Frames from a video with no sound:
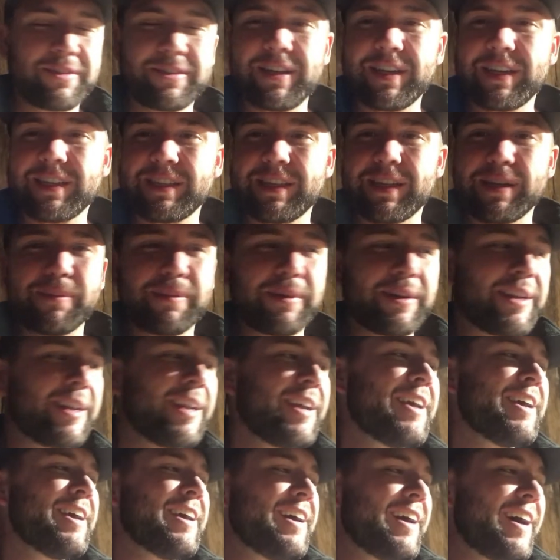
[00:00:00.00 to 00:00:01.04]
60, but
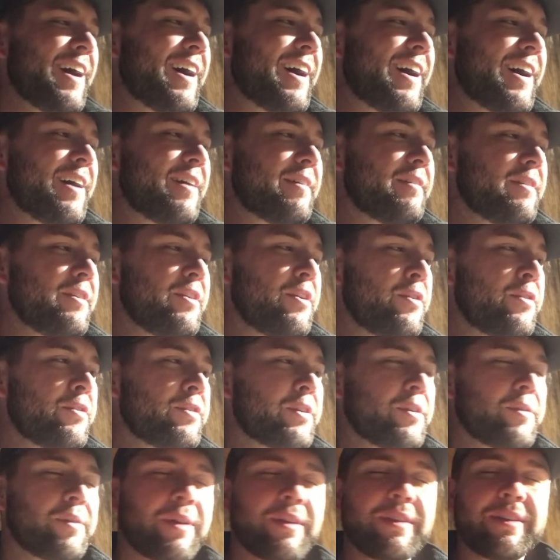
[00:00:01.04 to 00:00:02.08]
uh,
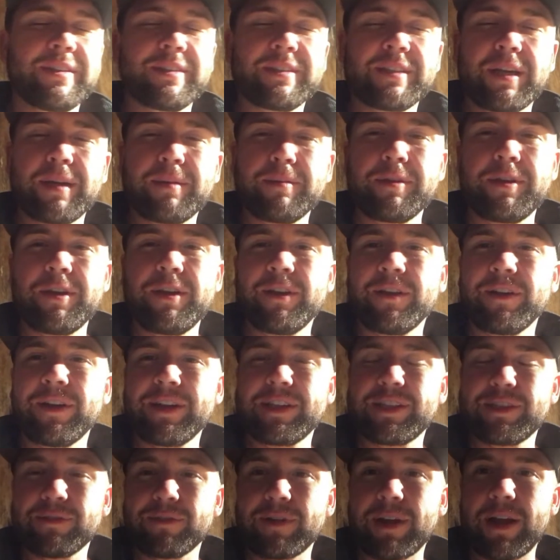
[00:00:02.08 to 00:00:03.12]
usually around this time of year
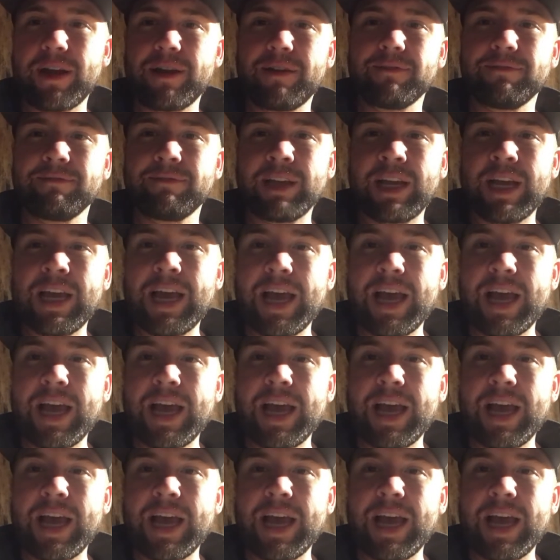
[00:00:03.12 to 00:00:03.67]
it's around